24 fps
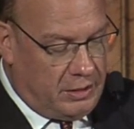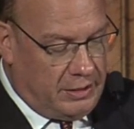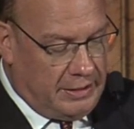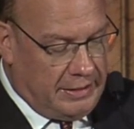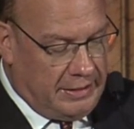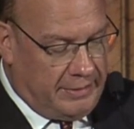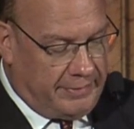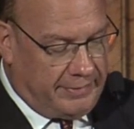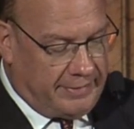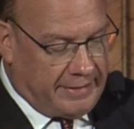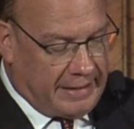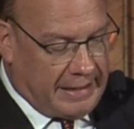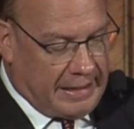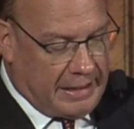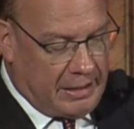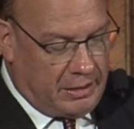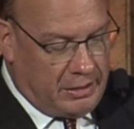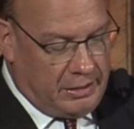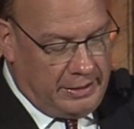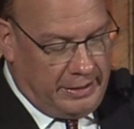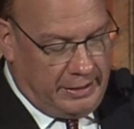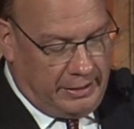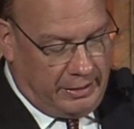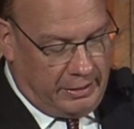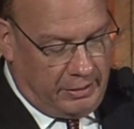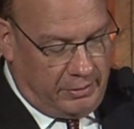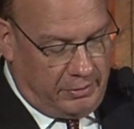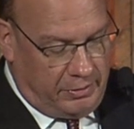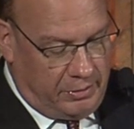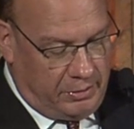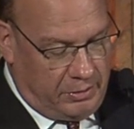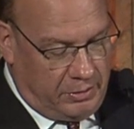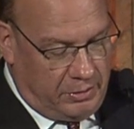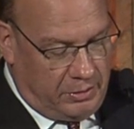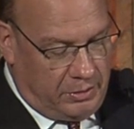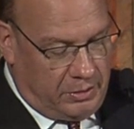its ugly head
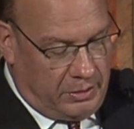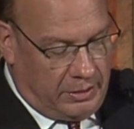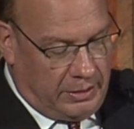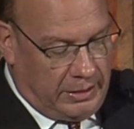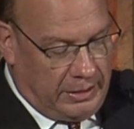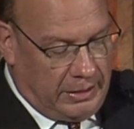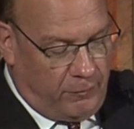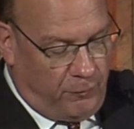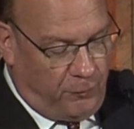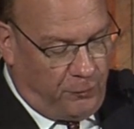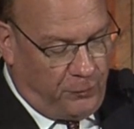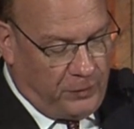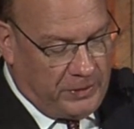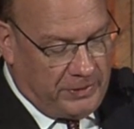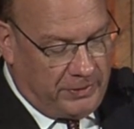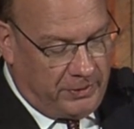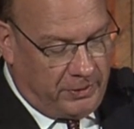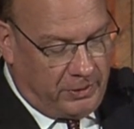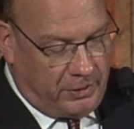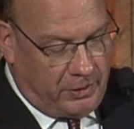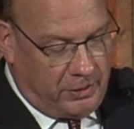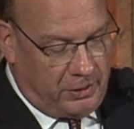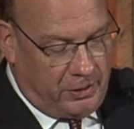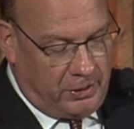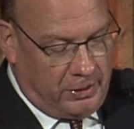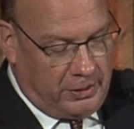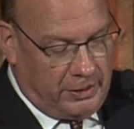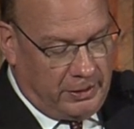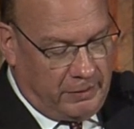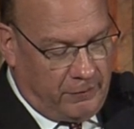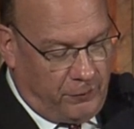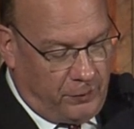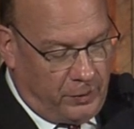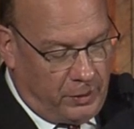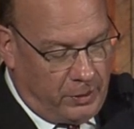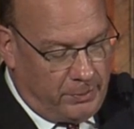and physical and
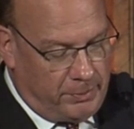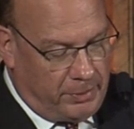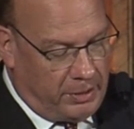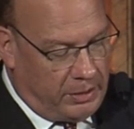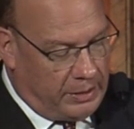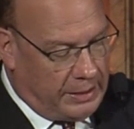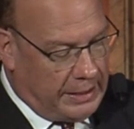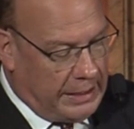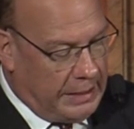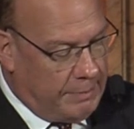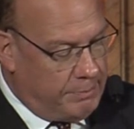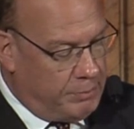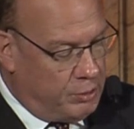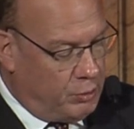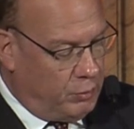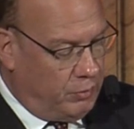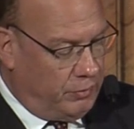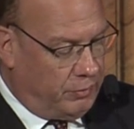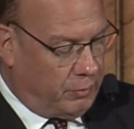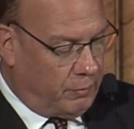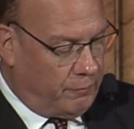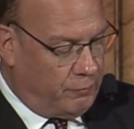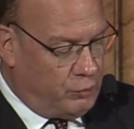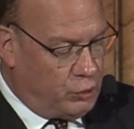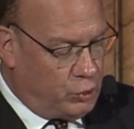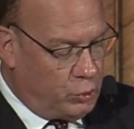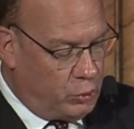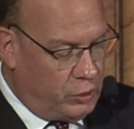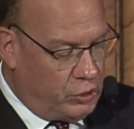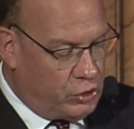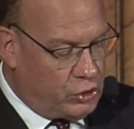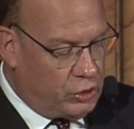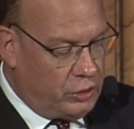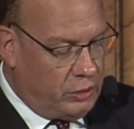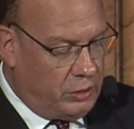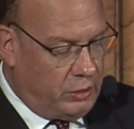verbal abuse of
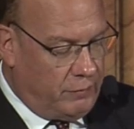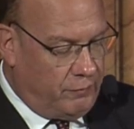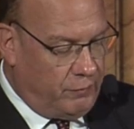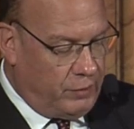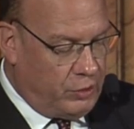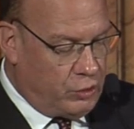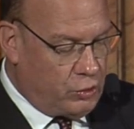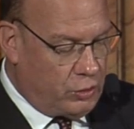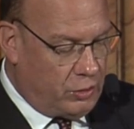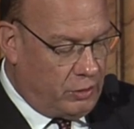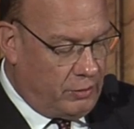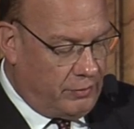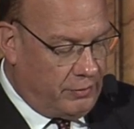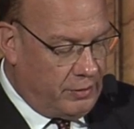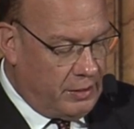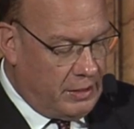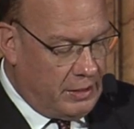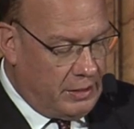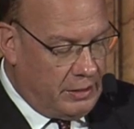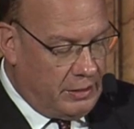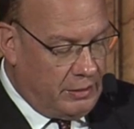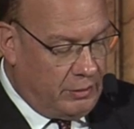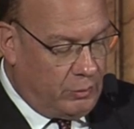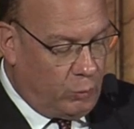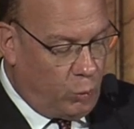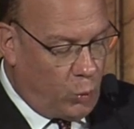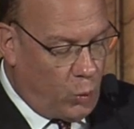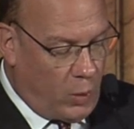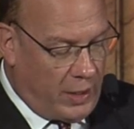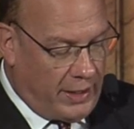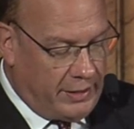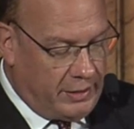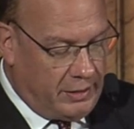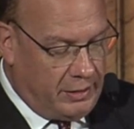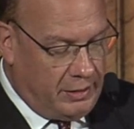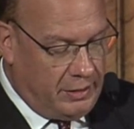Jewish individuals is
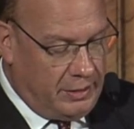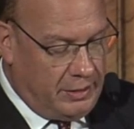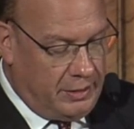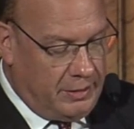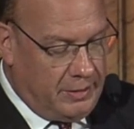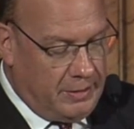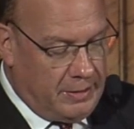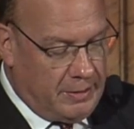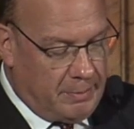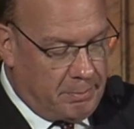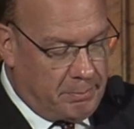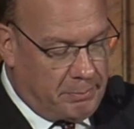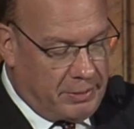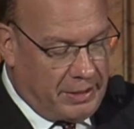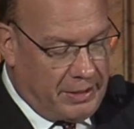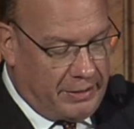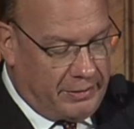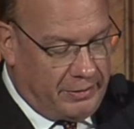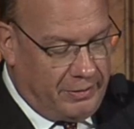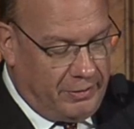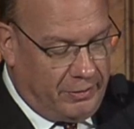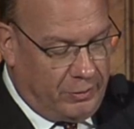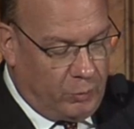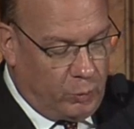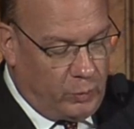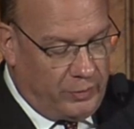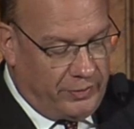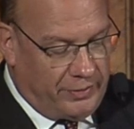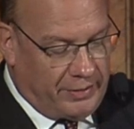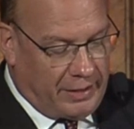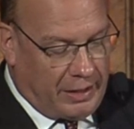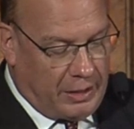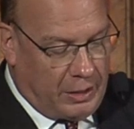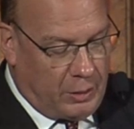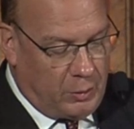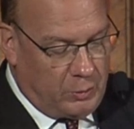widely practiced
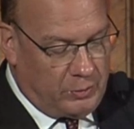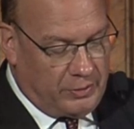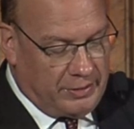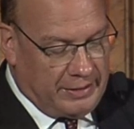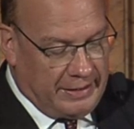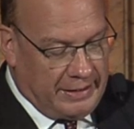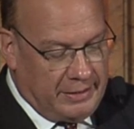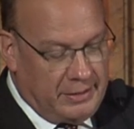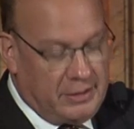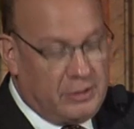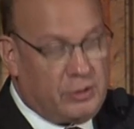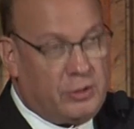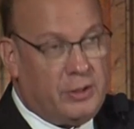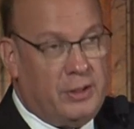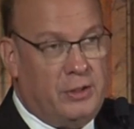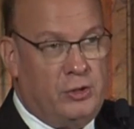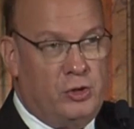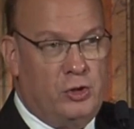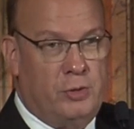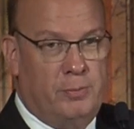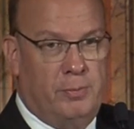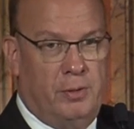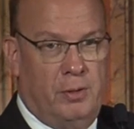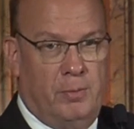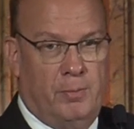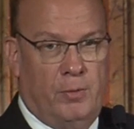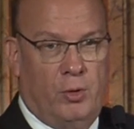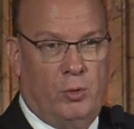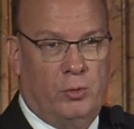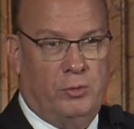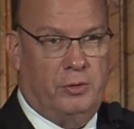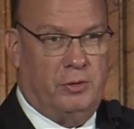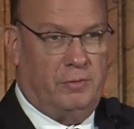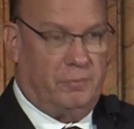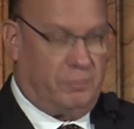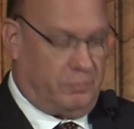without any tangible
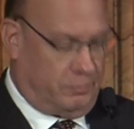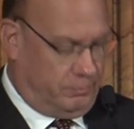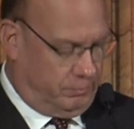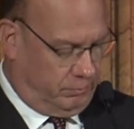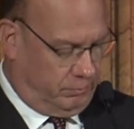motive.